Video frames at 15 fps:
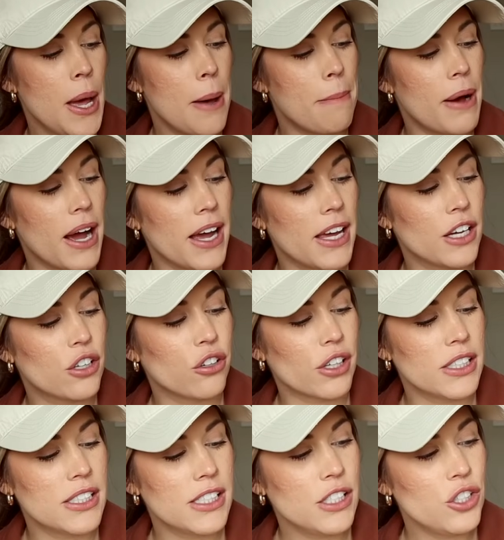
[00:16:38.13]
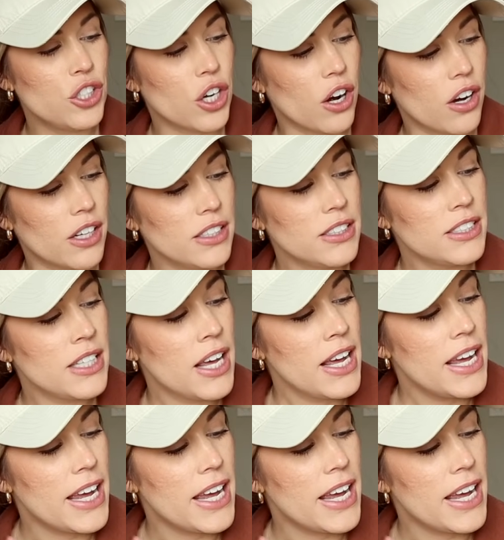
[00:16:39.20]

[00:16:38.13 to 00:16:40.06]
by Kristen Johns.